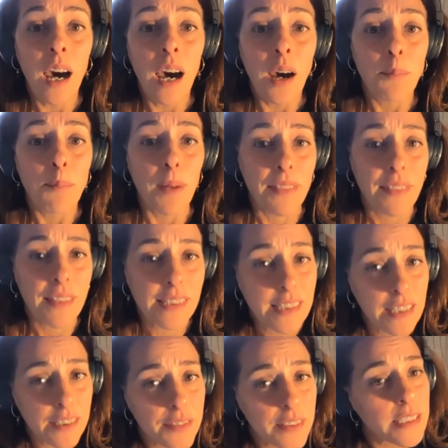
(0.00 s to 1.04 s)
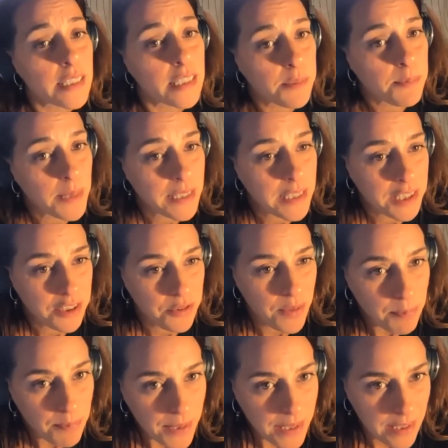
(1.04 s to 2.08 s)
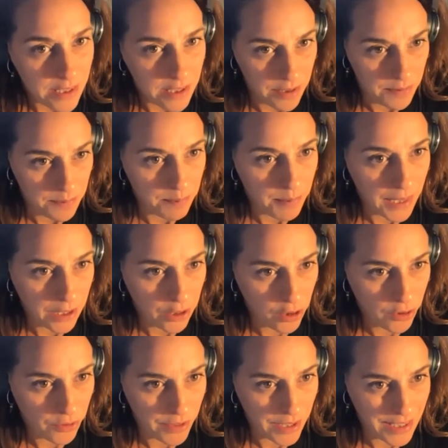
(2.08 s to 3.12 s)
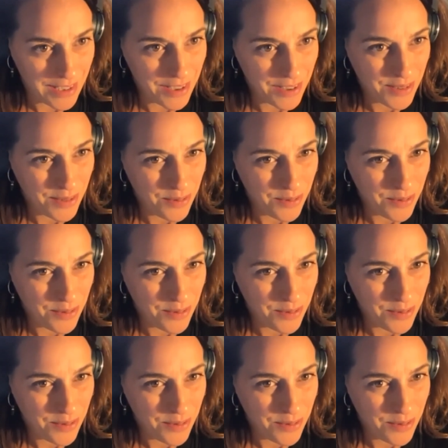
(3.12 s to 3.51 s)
But the surface has been disrupted by COVID.